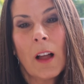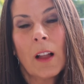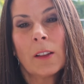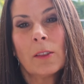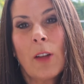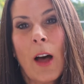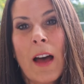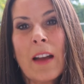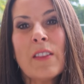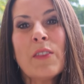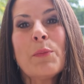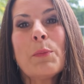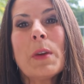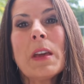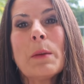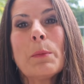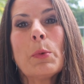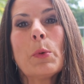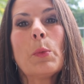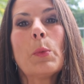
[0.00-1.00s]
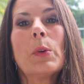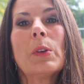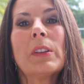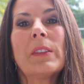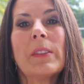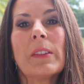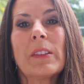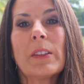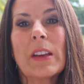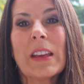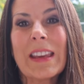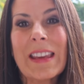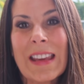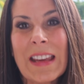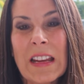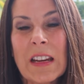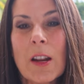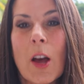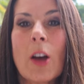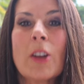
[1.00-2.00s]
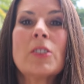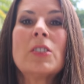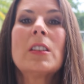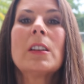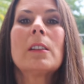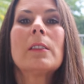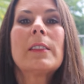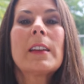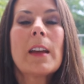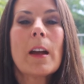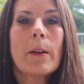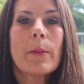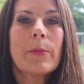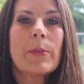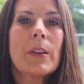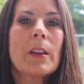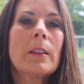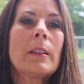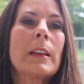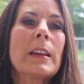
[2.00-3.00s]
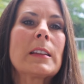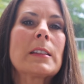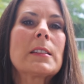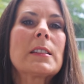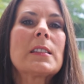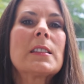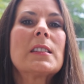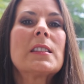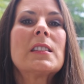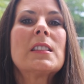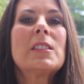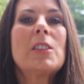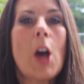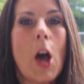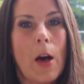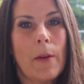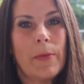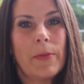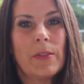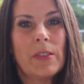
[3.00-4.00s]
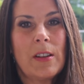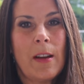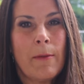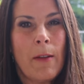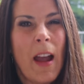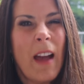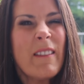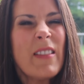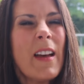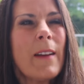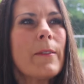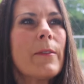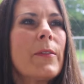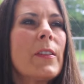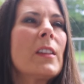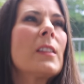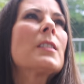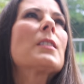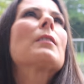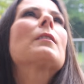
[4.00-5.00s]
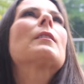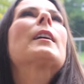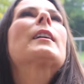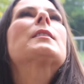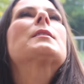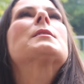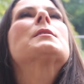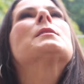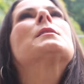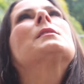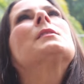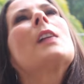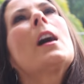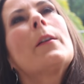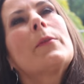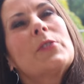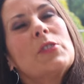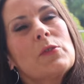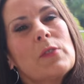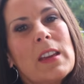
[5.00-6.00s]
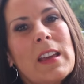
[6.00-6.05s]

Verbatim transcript: a lot of people will eat until they are feeling stuffed. Do you ever have that feeling you're like stuffed, you